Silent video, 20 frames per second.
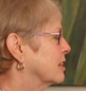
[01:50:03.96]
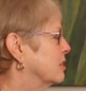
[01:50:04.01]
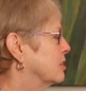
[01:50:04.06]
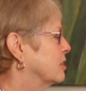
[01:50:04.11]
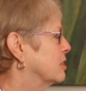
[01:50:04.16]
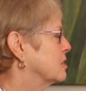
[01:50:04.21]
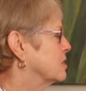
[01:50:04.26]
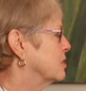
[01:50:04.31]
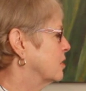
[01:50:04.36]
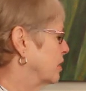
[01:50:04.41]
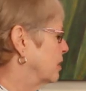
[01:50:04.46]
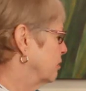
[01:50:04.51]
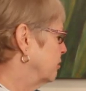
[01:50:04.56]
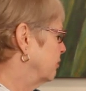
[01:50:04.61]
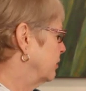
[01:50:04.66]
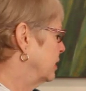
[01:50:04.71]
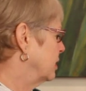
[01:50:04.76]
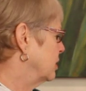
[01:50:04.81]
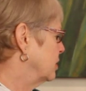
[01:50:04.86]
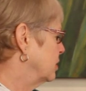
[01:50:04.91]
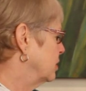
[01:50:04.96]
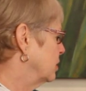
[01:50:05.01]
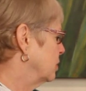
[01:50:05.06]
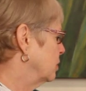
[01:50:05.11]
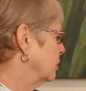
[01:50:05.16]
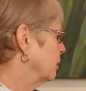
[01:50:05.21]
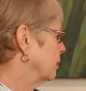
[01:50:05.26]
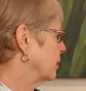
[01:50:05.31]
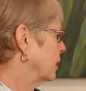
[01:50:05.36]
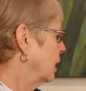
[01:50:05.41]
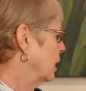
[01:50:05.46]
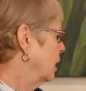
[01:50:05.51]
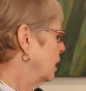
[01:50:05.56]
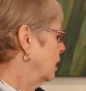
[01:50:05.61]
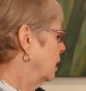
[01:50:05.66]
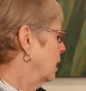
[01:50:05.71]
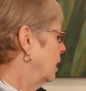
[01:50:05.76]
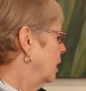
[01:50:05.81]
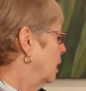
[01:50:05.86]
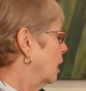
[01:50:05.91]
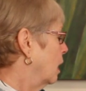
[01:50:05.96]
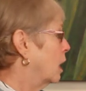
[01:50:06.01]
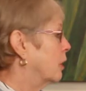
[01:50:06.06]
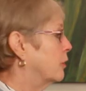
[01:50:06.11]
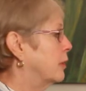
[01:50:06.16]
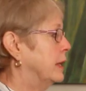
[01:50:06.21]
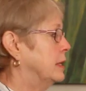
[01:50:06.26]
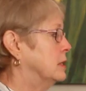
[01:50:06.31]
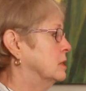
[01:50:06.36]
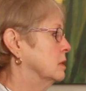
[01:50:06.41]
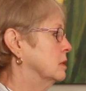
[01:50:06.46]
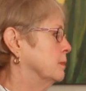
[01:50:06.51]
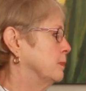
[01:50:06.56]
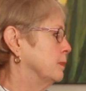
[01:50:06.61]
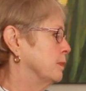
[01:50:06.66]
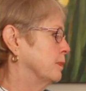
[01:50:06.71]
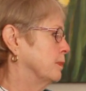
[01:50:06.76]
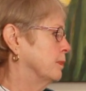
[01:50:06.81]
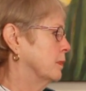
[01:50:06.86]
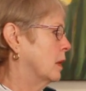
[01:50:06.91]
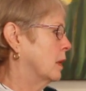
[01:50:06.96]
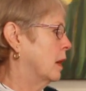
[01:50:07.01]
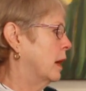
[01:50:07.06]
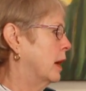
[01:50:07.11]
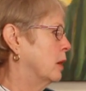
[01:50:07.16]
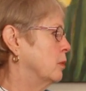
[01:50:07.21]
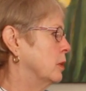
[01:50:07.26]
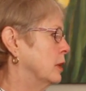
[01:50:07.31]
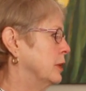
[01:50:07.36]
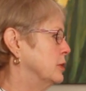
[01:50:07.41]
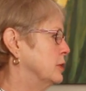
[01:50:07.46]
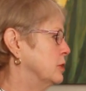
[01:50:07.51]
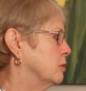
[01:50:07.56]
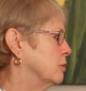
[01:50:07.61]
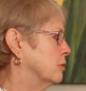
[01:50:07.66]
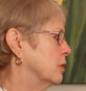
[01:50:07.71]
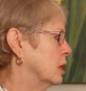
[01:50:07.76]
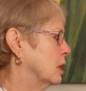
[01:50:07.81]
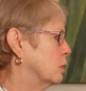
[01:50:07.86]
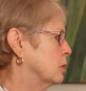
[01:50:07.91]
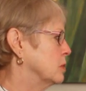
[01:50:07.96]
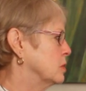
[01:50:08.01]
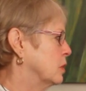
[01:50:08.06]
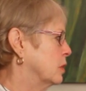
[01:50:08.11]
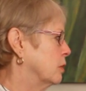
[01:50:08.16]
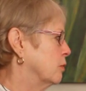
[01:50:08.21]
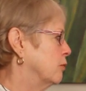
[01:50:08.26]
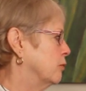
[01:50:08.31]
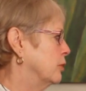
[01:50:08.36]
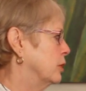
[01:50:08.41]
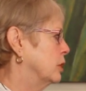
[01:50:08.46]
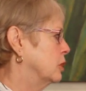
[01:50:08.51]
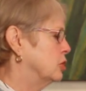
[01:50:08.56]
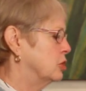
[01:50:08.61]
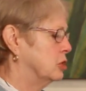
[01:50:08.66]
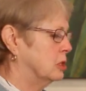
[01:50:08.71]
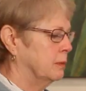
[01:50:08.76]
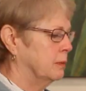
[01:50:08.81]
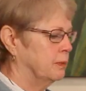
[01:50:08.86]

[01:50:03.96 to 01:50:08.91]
just sort of fun to do. All right, I really do think we're sort of finished.